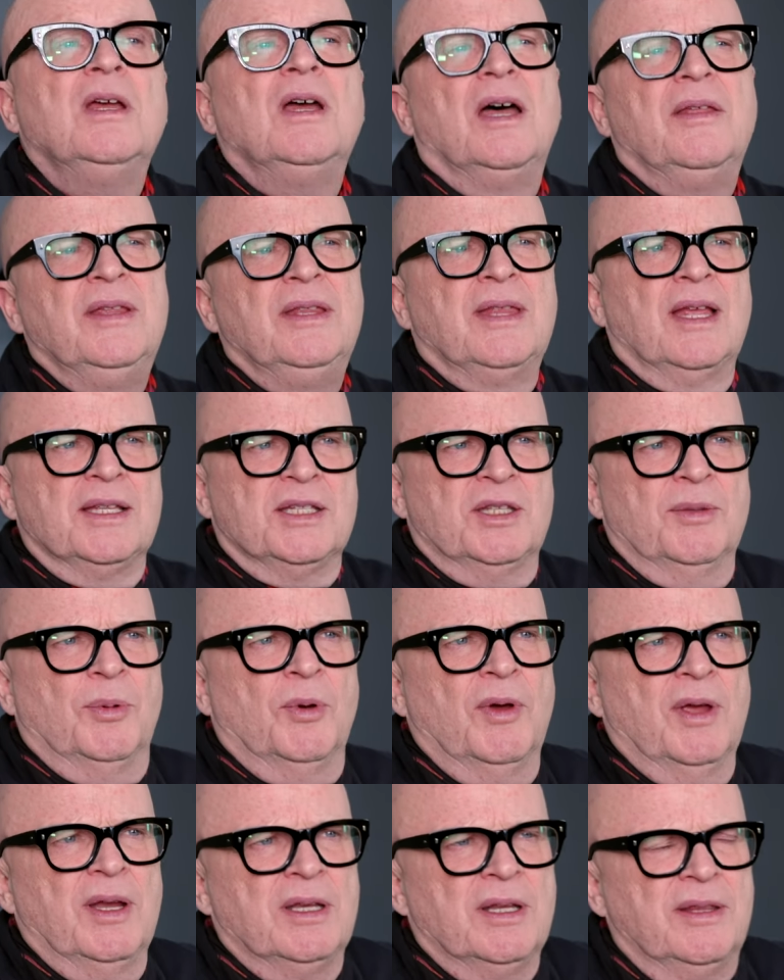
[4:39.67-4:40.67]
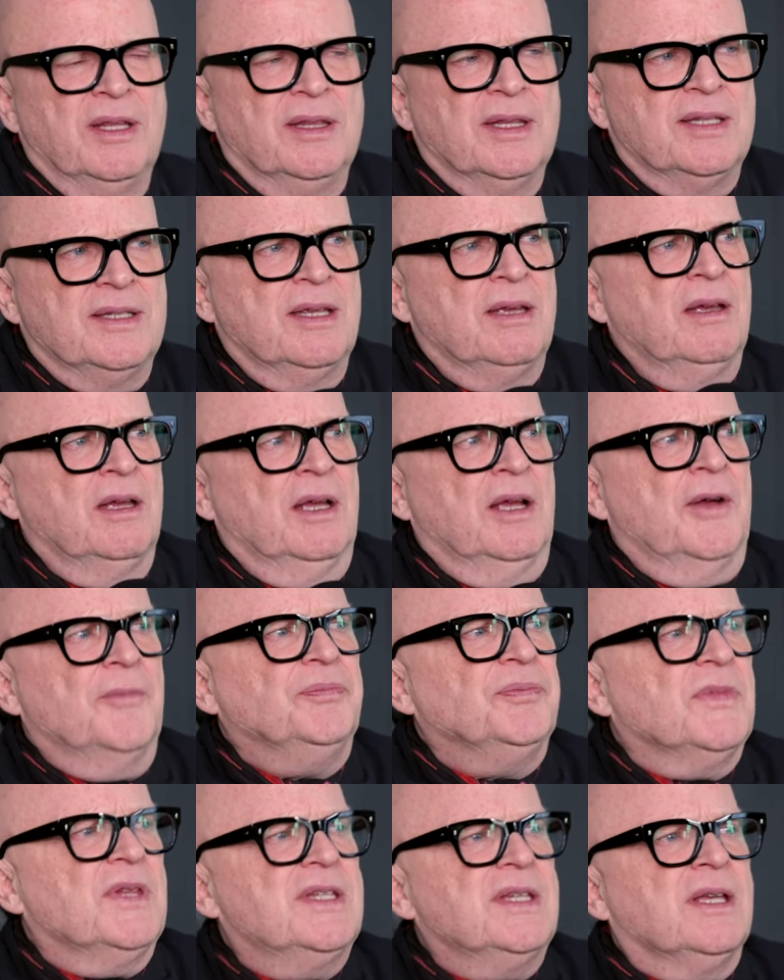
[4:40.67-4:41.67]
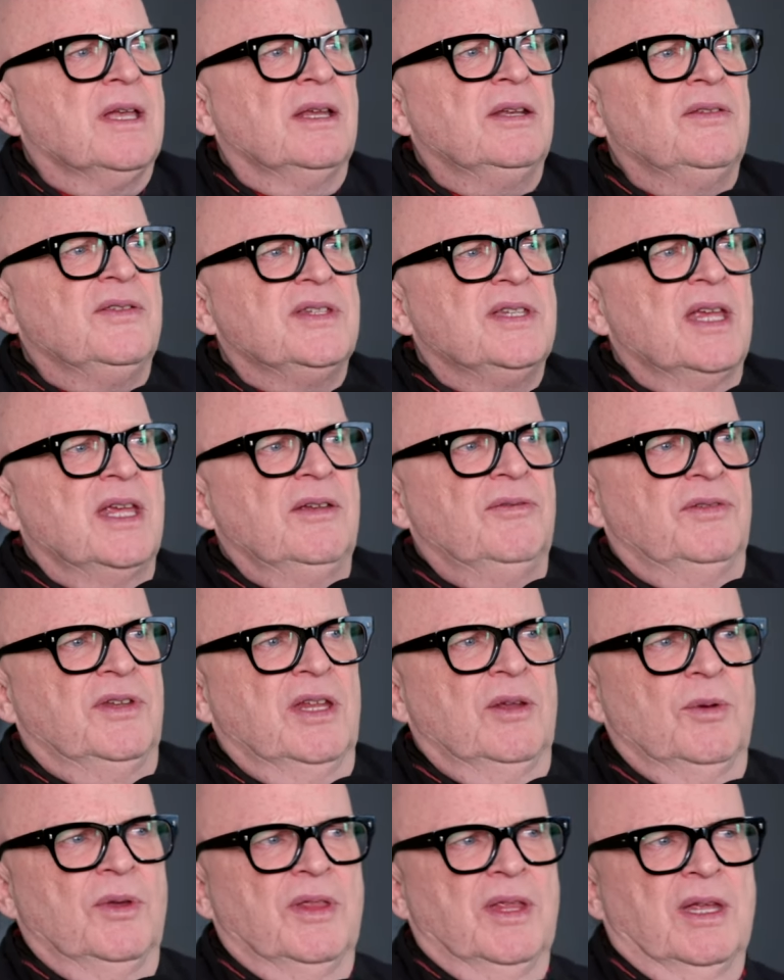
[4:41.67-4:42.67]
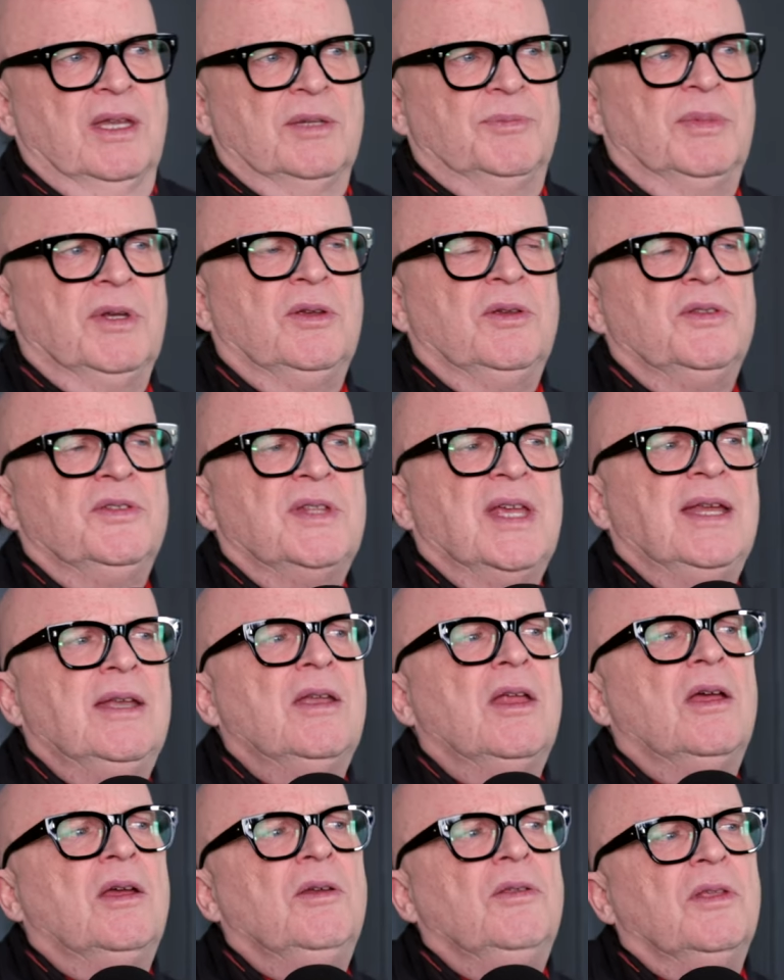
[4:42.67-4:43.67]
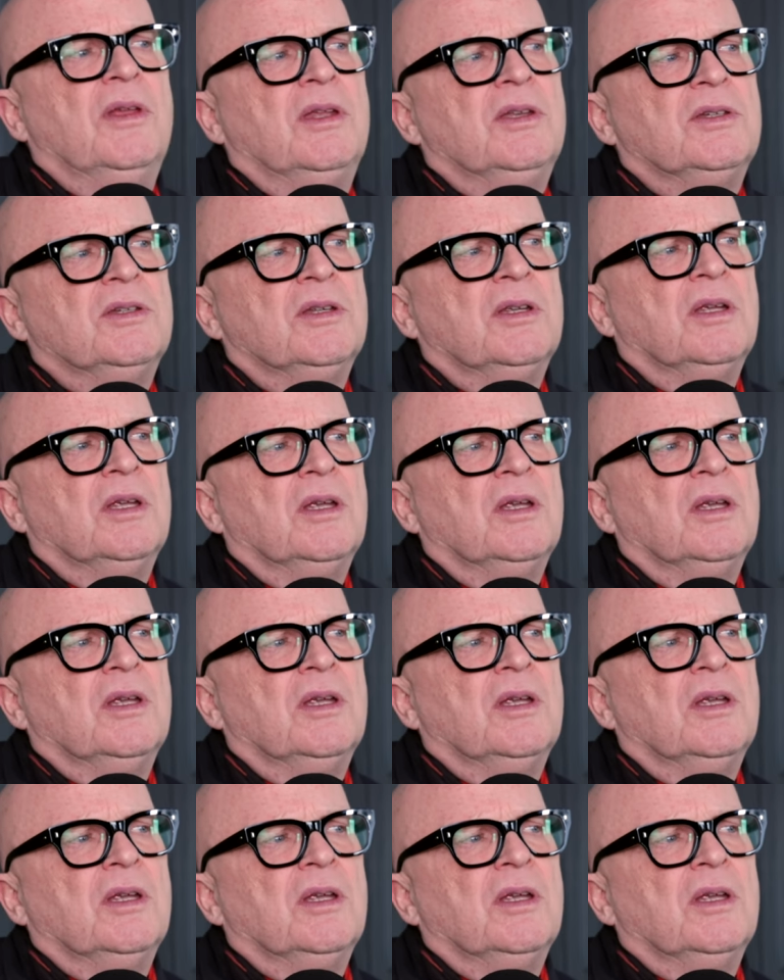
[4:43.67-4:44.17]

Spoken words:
I think that's the point. I think there's a kind of safety with it, because they know that